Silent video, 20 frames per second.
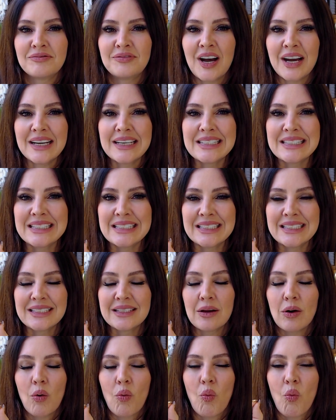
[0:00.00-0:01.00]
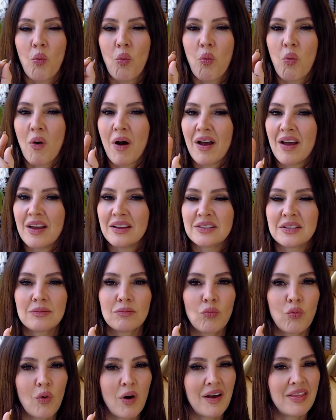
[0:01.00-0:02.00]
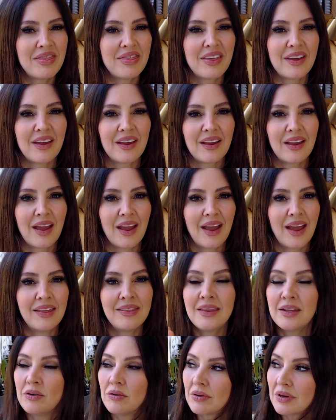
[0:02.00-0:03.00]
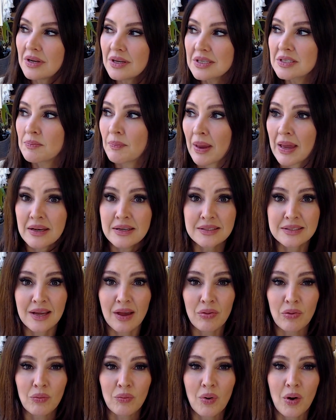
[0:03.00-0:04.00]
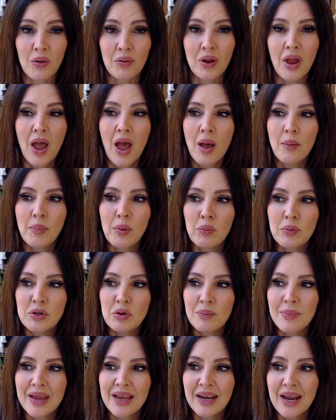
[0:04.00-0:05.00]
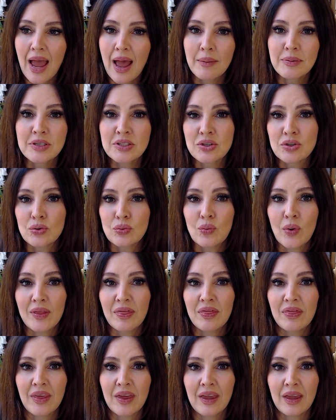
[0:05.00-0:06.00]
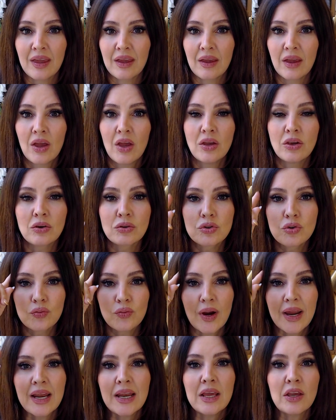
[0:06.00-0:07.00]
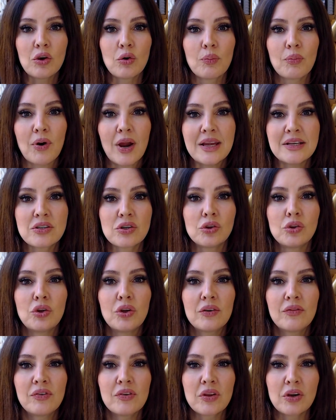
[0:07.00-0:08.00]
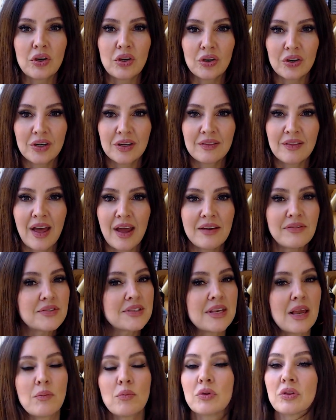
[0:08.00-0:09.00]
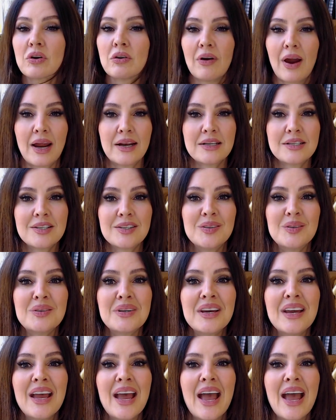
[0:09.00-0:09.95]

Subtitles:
Finding one thing. And then you can expand it down the road. But when you make it a habit to do one thing, you're training your brain to look for the good in life, same with the gratitude,